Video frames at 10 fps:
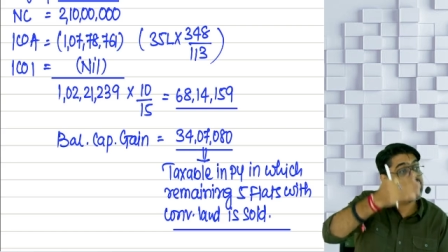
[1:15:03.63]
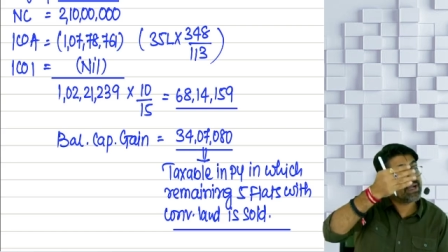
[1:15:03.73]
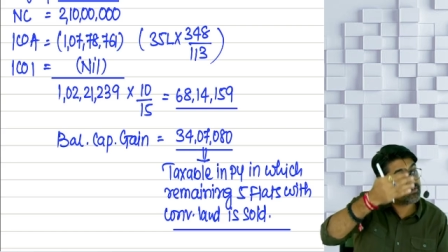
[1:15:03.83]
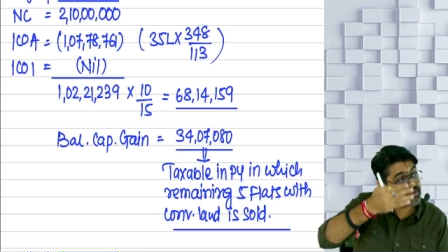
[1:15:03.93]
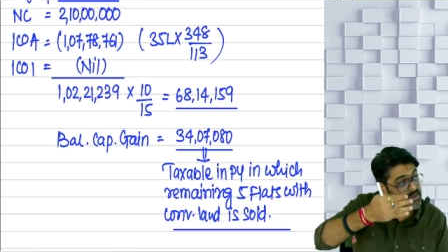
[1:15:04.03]

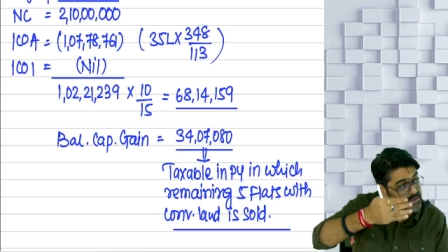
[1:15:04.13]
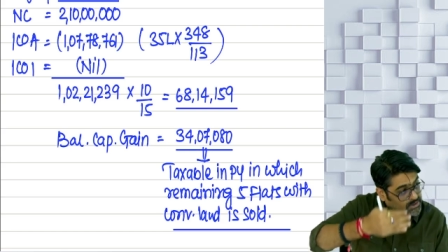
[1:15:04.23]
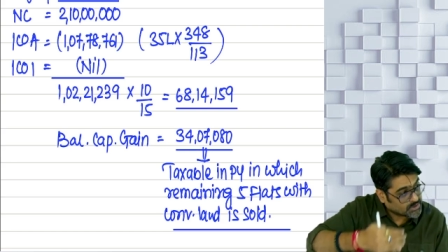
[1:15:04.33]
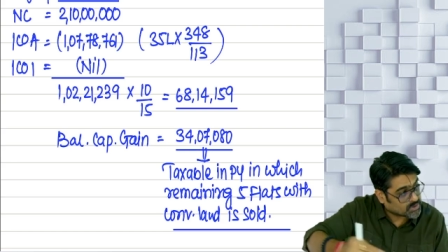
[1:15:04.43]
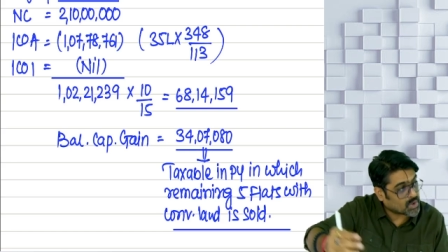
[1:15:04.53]
as a
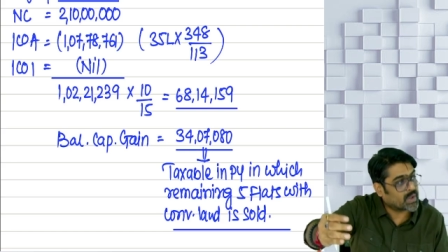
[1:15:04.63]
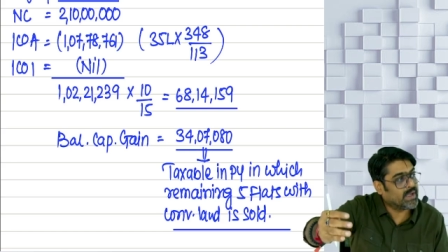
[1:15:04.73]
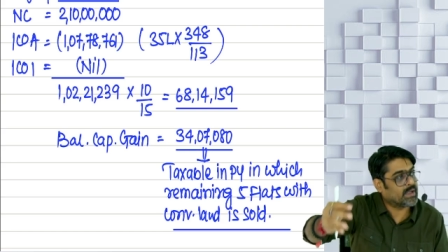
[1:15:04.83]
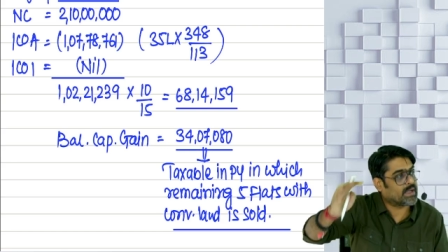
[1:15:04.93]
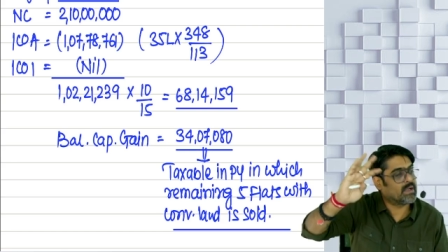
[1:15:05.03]
stock
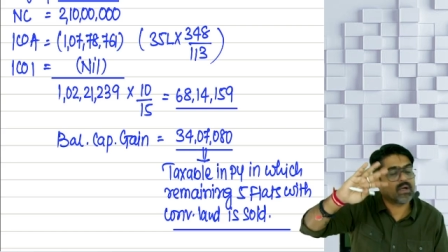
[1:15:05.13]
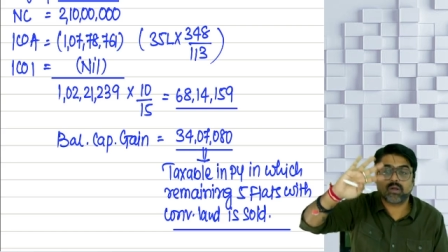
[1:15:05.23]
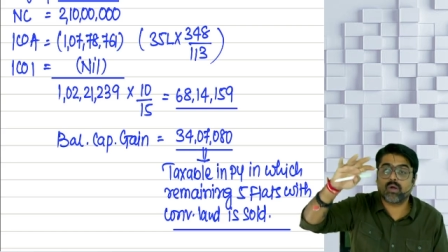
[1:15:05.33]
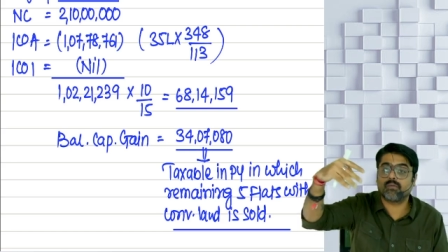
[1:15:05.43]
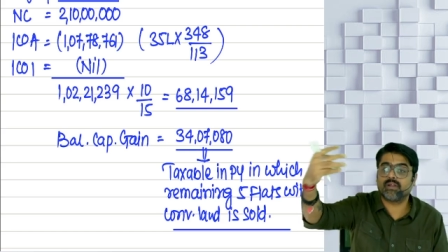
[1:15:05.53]
in trade
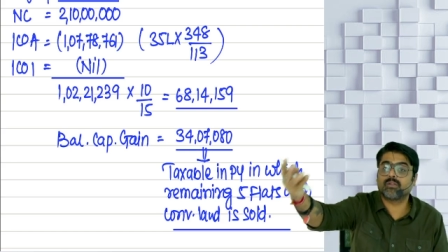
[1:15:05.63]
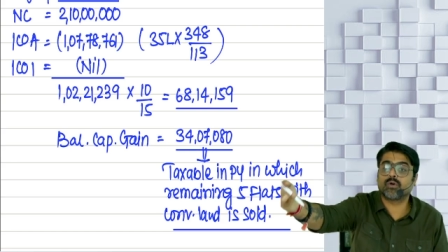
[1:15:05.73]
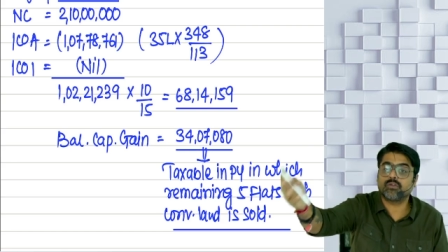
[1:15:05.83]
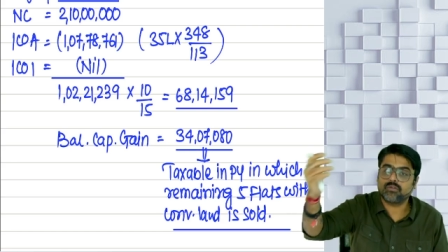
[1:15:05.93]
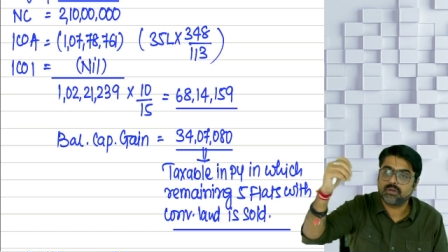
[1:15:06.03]
along with
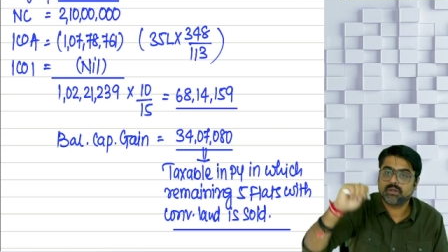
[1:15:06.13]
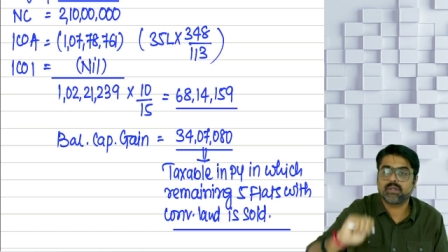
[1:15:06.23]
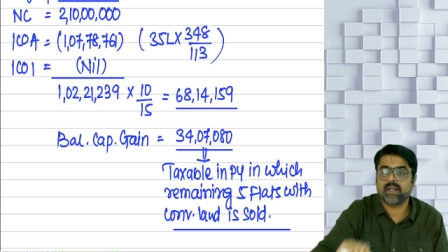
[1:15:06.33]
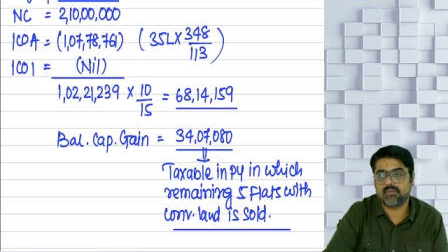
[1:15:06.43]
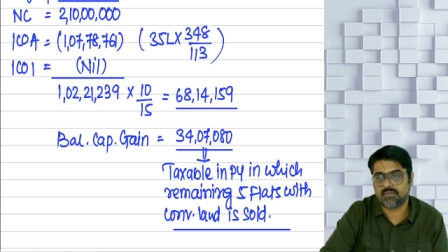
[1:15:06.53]
those
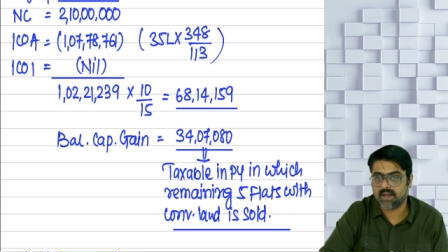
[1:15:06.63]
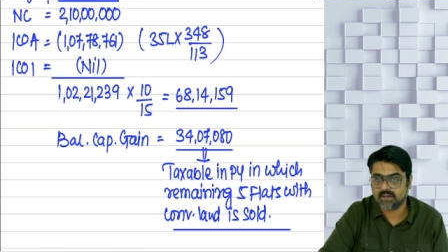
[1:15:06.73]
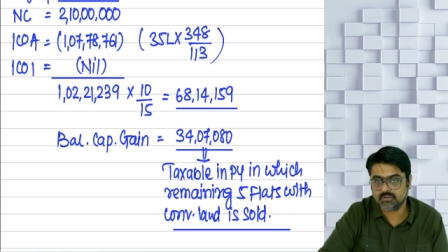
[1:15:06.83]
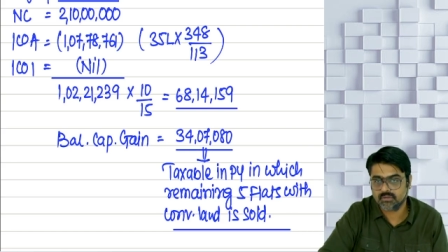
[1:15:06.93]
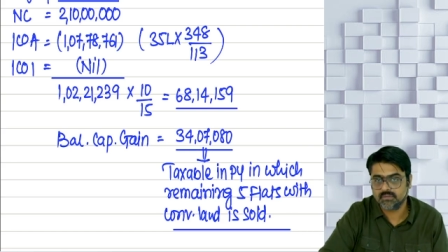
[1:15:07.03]
10
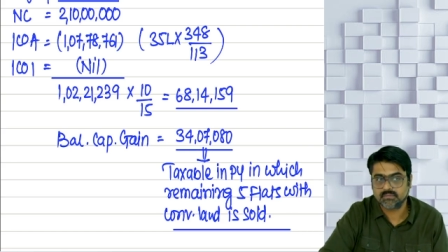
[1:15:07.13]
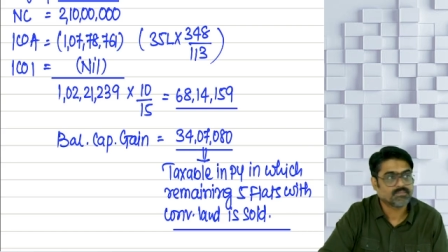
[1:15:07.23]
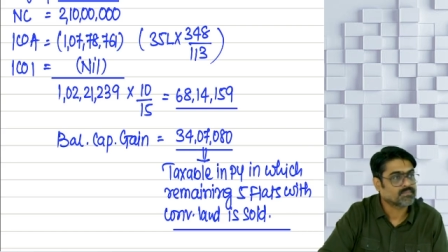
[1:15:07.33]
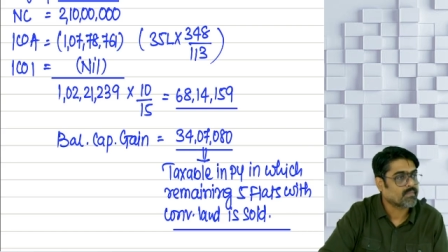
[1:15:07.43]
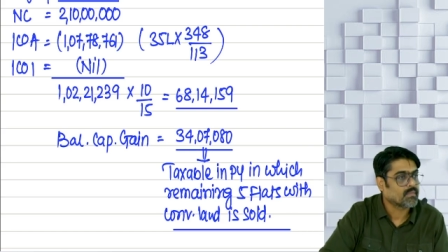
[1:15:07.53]
flats.
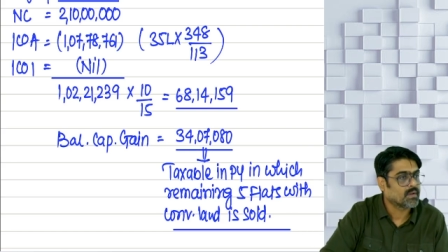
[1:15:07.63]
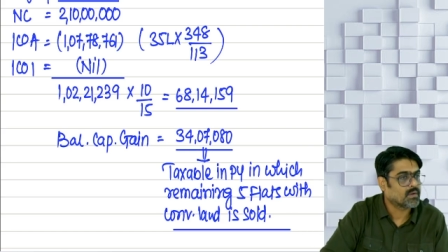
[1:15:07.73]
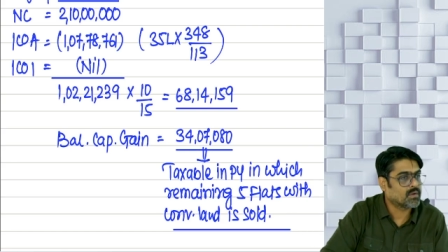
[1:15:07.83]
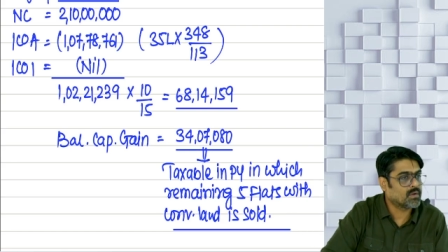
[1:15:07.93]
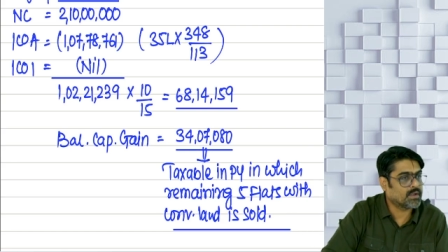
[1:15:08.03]

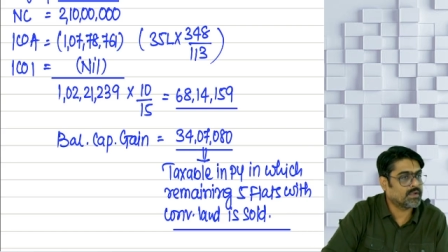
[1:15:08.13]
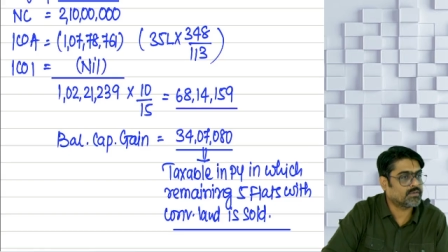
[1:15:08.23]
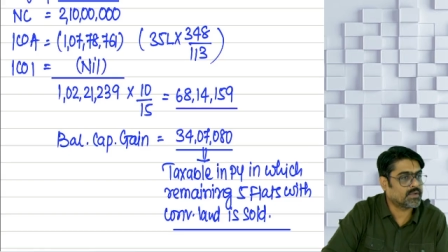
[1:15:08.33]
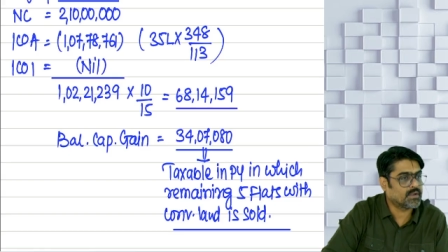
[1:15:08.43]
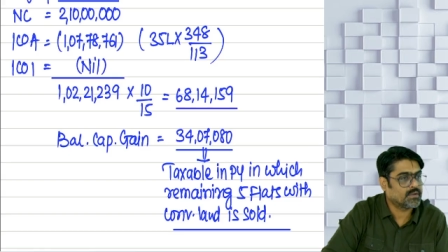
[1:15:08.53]
Got it,
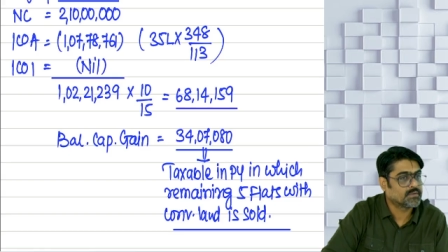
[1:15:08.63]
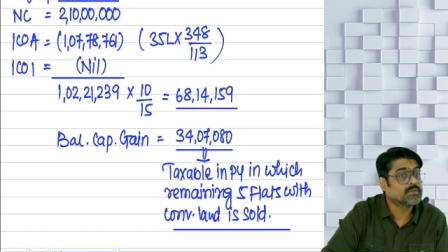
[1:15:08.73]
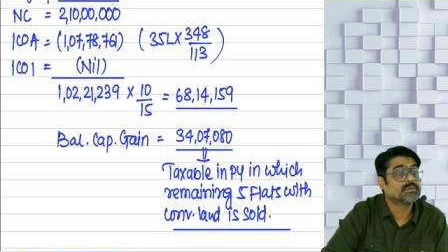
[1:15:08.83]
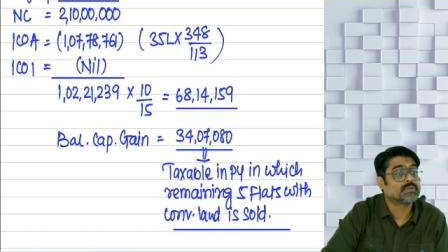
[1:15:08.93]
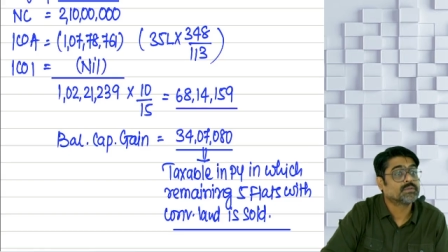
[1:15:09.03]
sir?
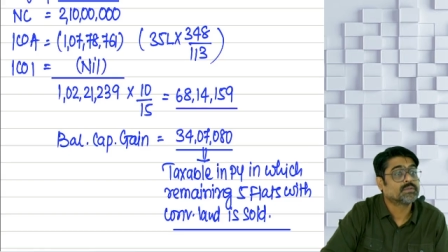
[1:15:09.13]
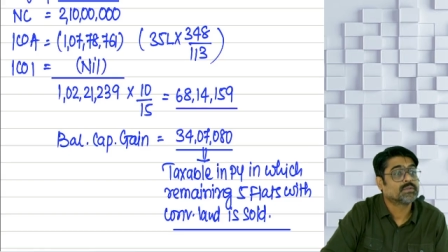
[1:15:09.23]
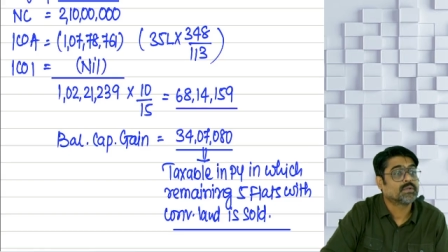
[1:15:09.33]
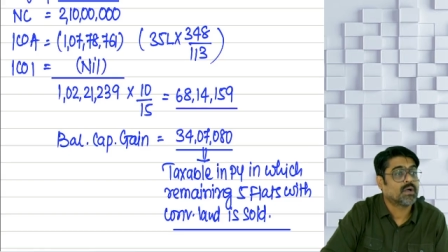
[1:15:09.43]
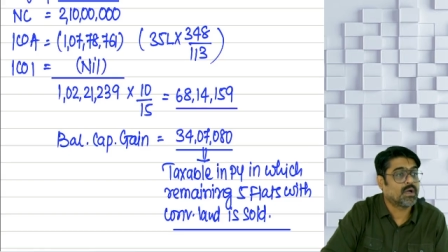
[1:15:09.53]

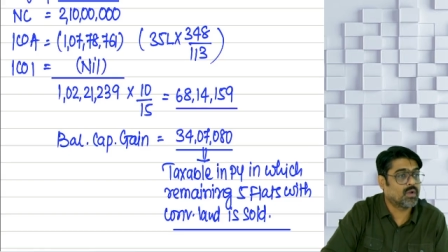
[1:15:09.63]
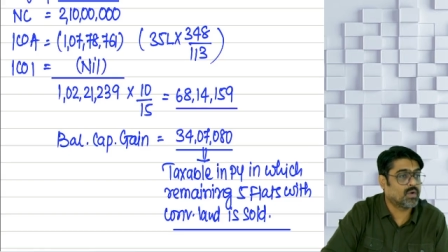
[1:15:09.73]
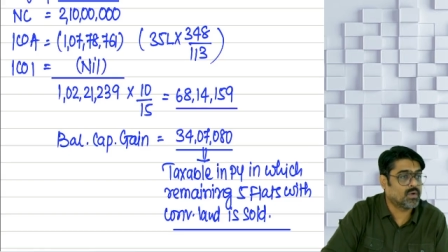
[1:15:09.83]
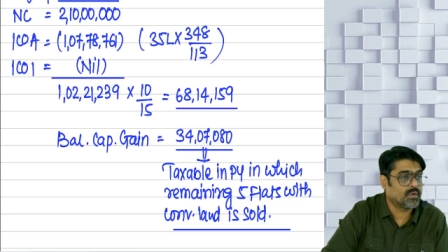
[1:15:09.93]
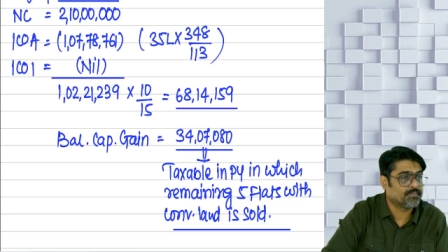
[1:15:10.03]

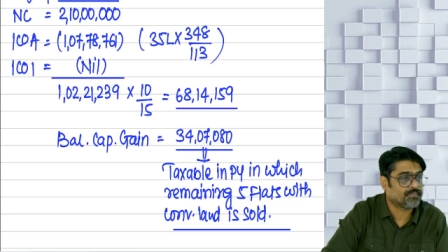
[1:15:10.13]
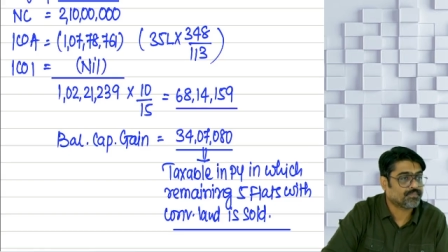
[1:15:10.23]
Hello?